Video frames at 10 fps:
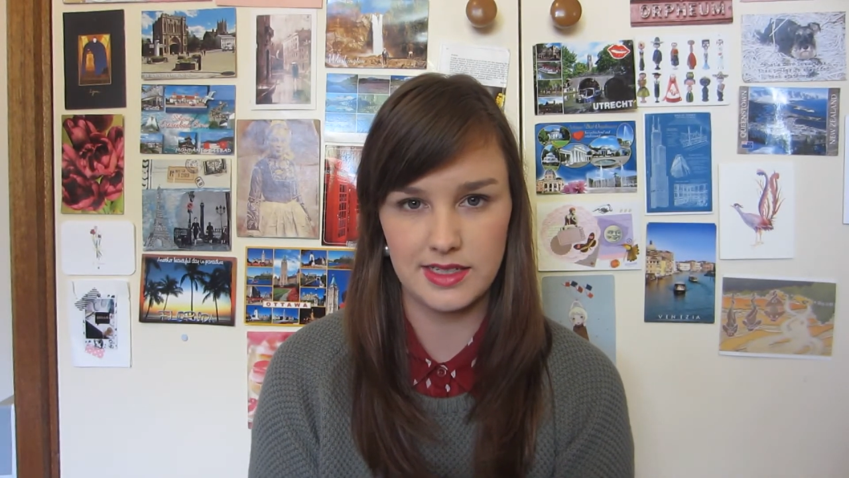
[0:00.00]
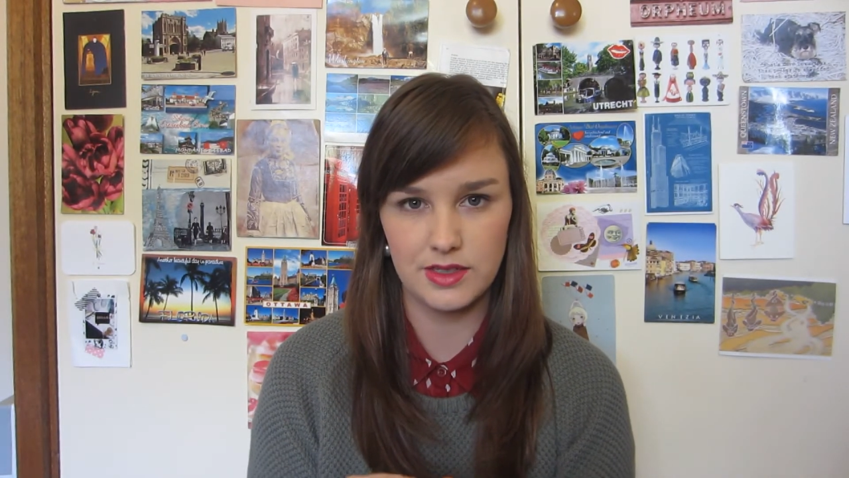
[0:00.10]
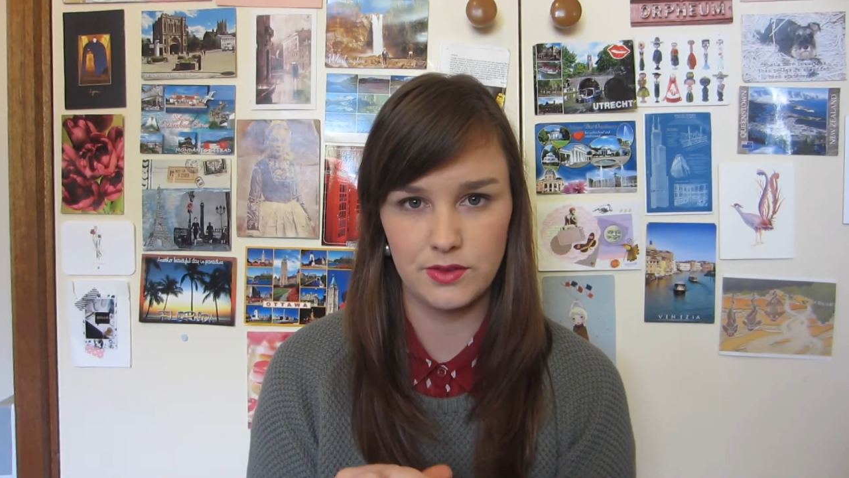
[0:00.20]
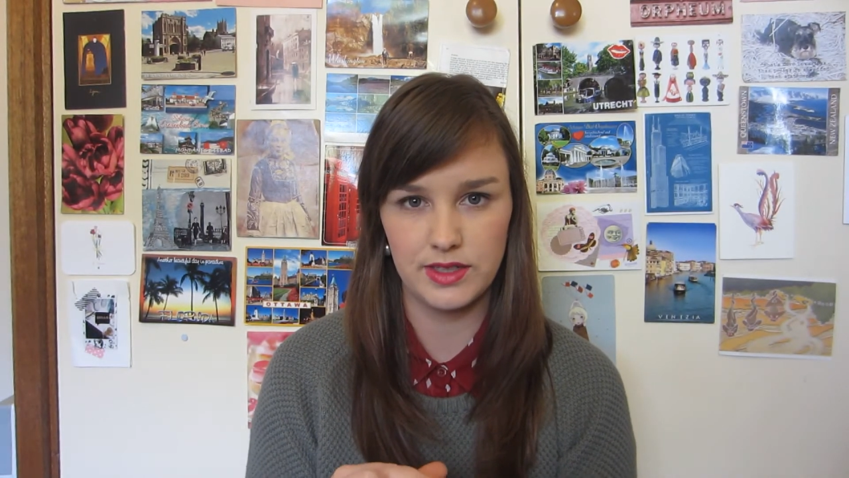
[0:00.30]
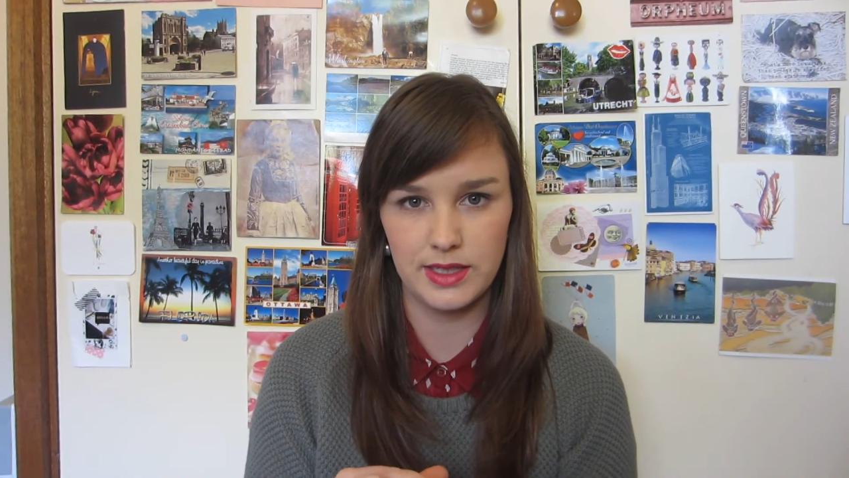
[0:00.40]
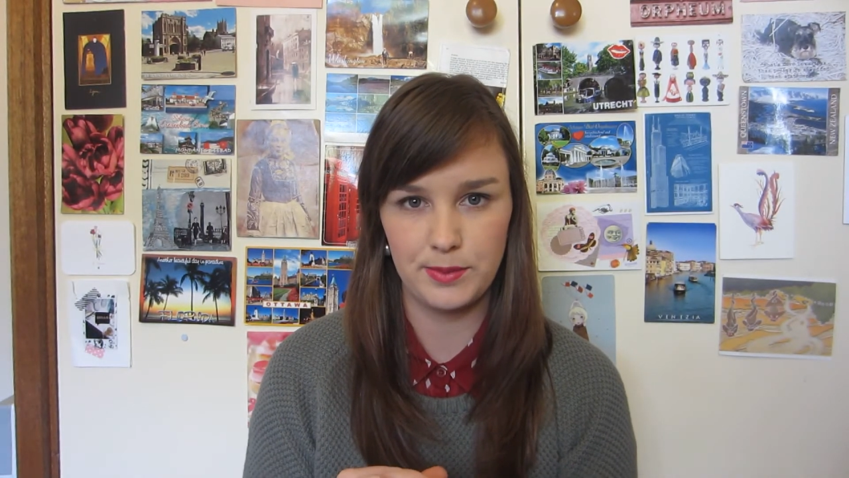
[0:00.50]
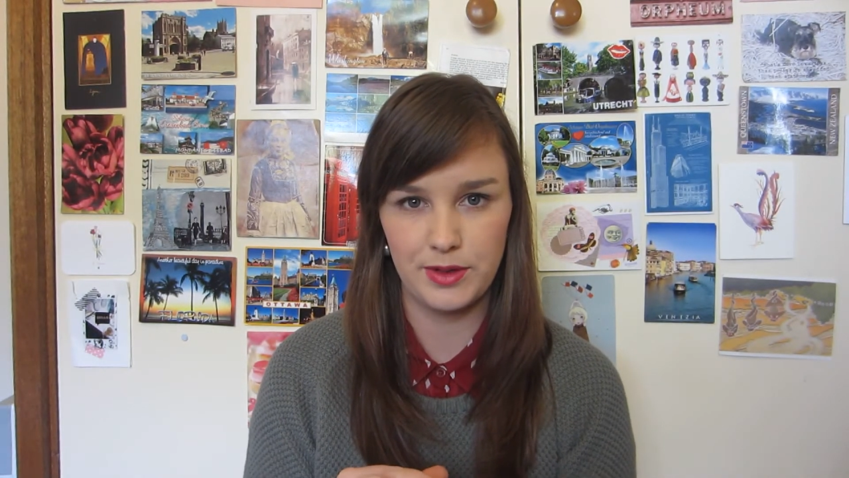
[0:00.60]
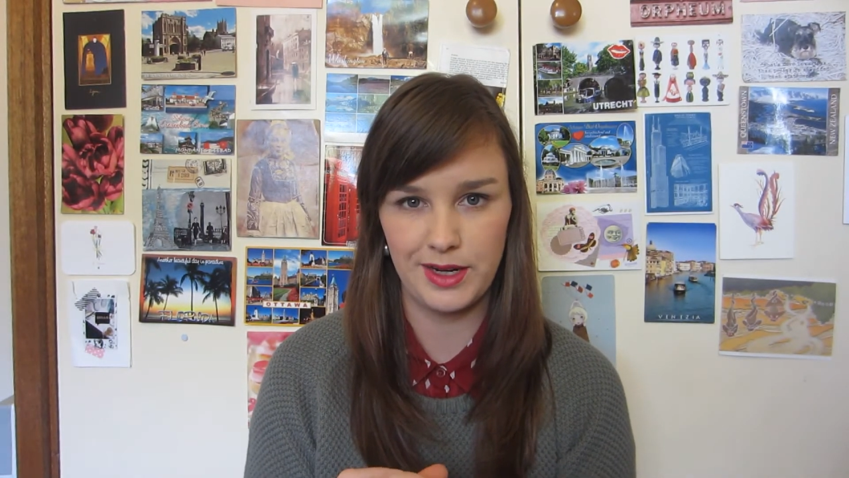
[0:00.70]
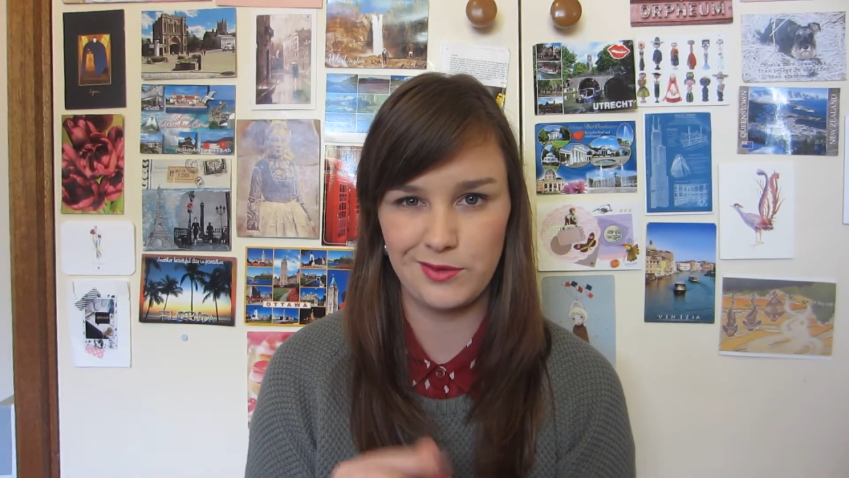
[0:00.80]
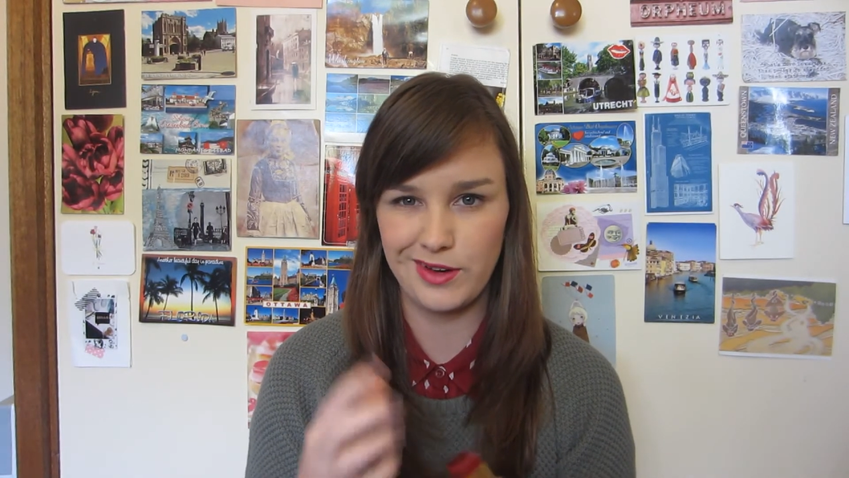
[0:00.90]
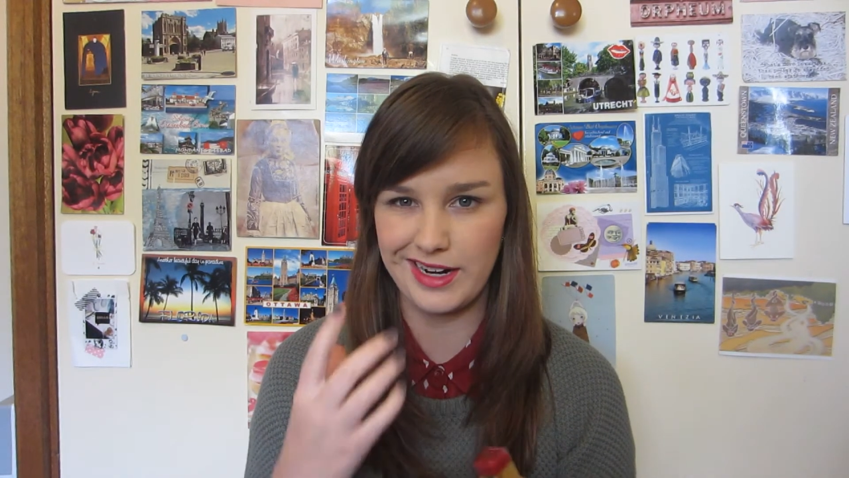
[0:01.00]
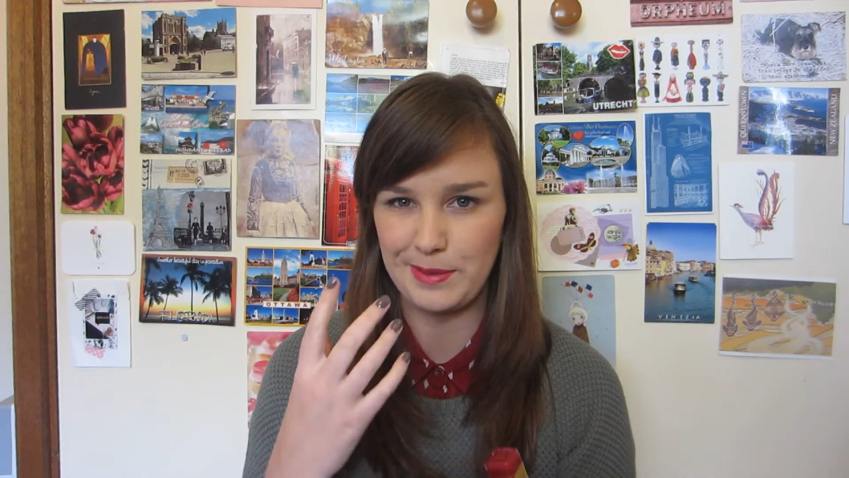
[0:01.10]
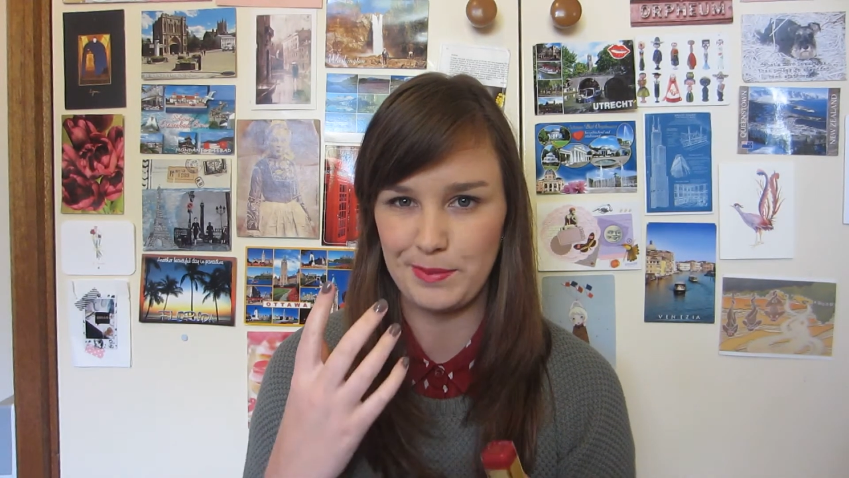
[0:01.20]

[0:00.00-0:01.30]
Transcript: just a really pretty reddy